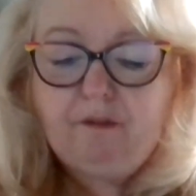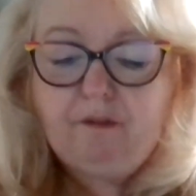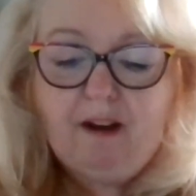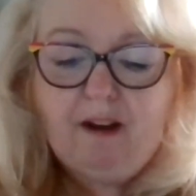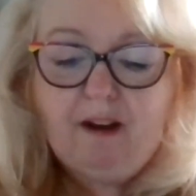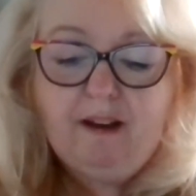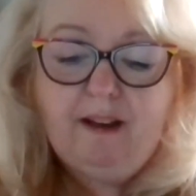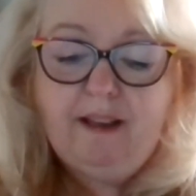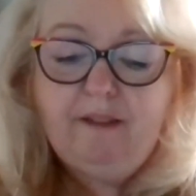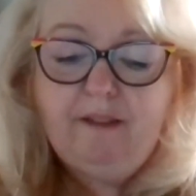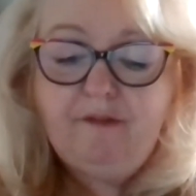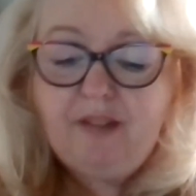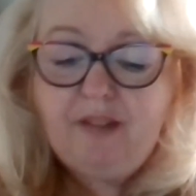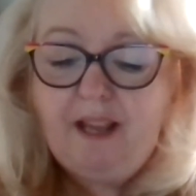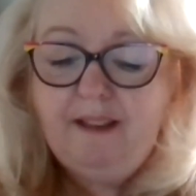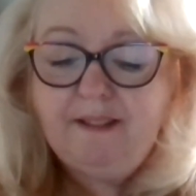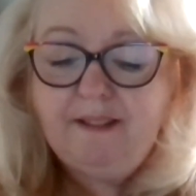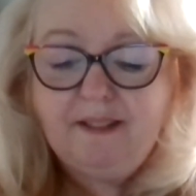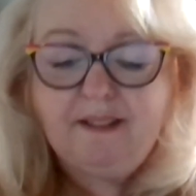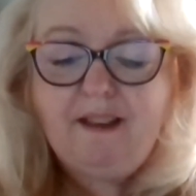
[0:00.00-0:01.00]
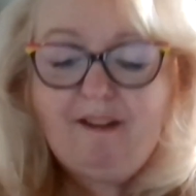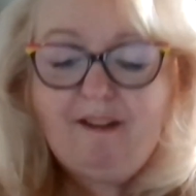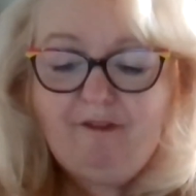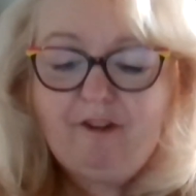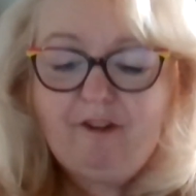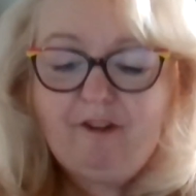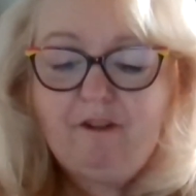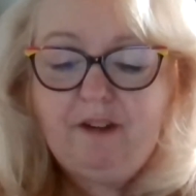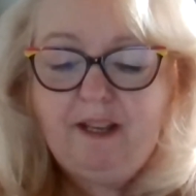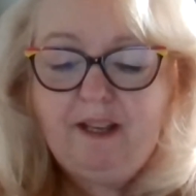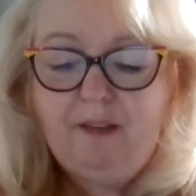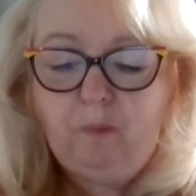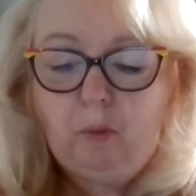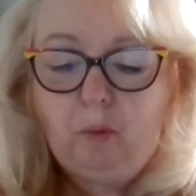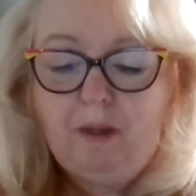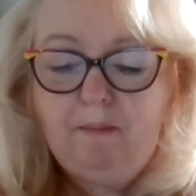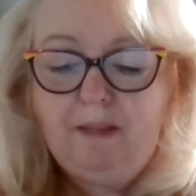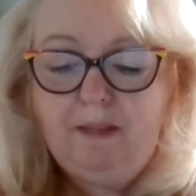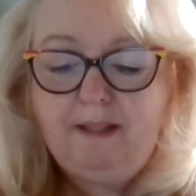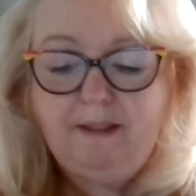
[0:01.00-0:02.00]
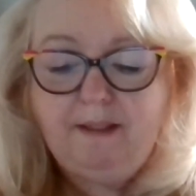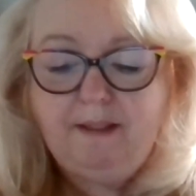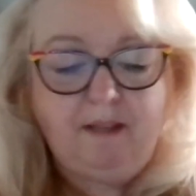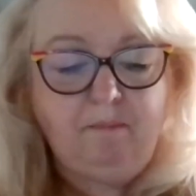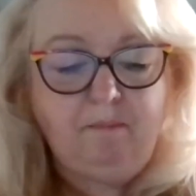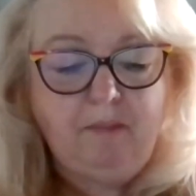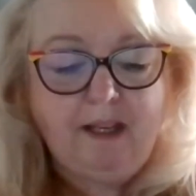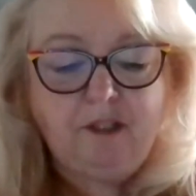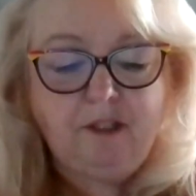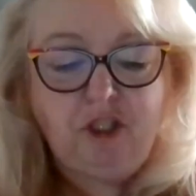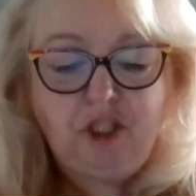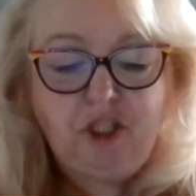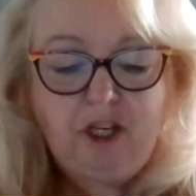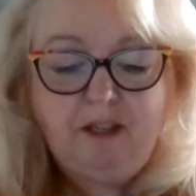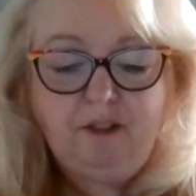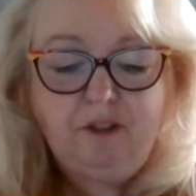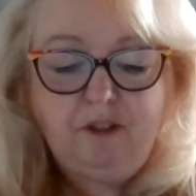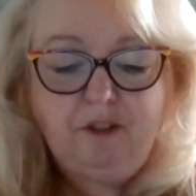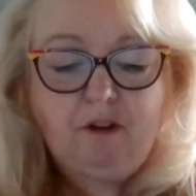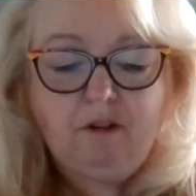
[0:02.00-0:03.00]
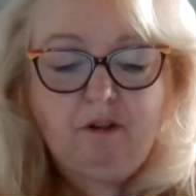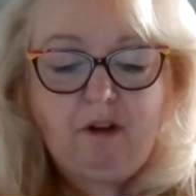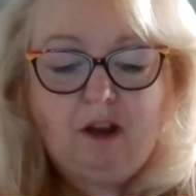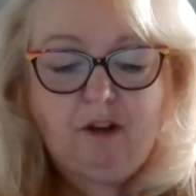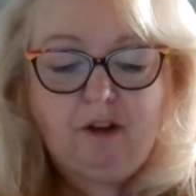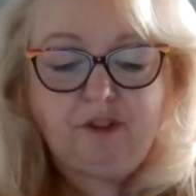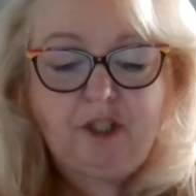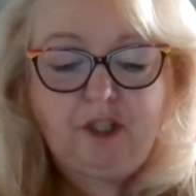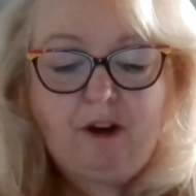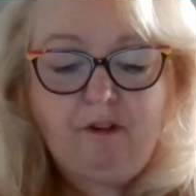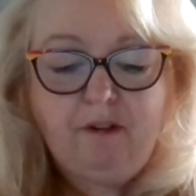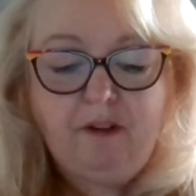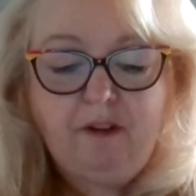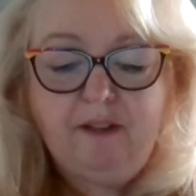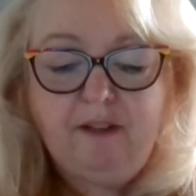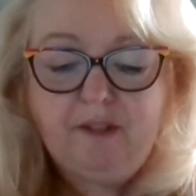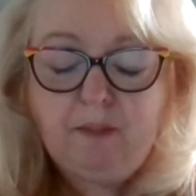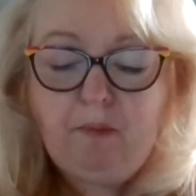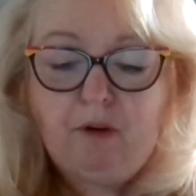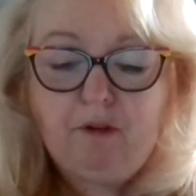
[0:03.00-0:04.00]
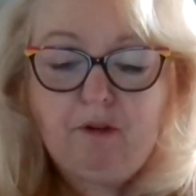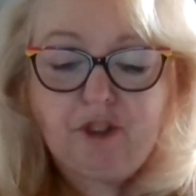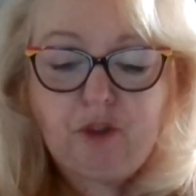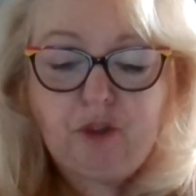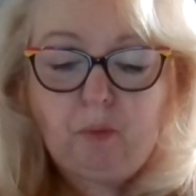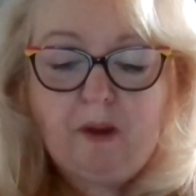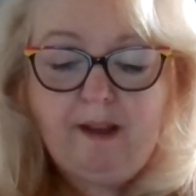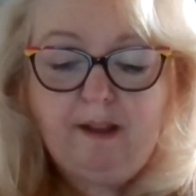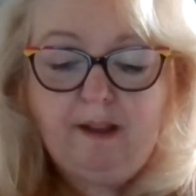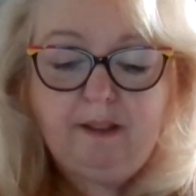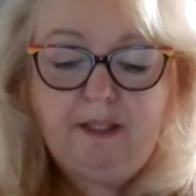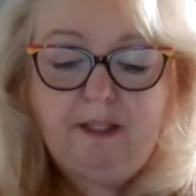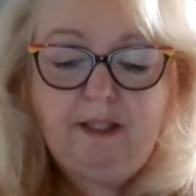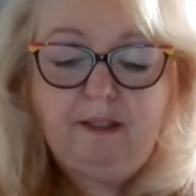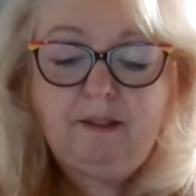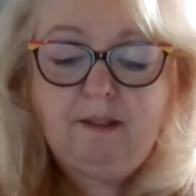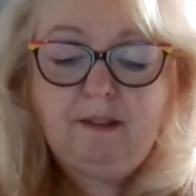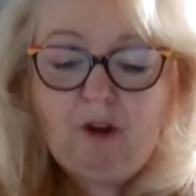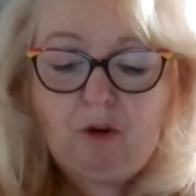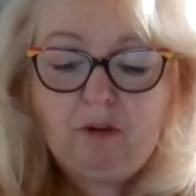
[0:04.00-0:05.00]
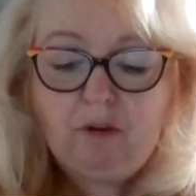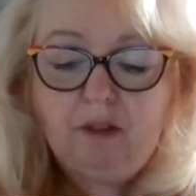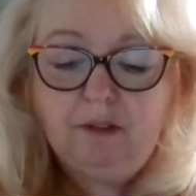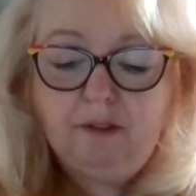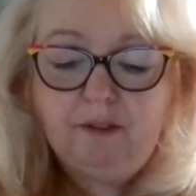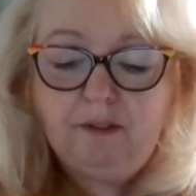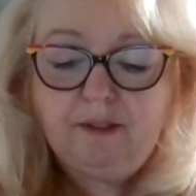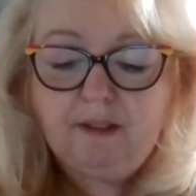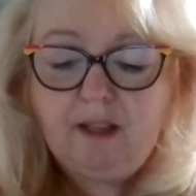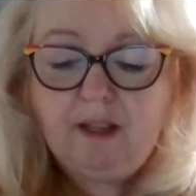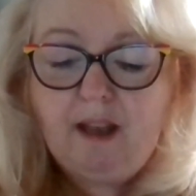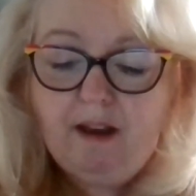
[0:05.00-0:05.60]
thrived and suffered in women's and mixed gender alternative spirituality circles,